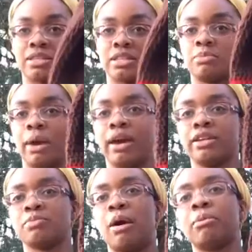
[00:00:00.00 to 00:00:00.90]
to this bag
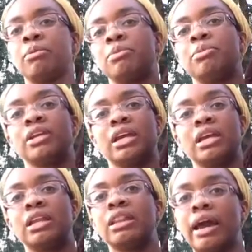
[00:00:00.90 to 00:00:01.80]
is probably putting in
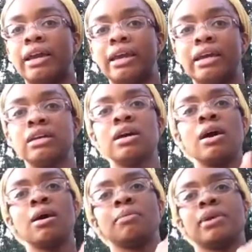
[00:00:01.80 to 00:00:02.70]
a lining,
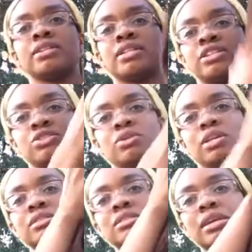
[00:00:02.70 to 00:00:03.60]
because as you
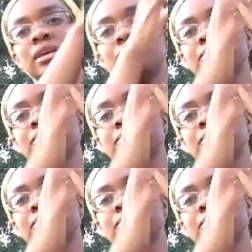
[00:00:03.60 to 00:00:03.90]
can see,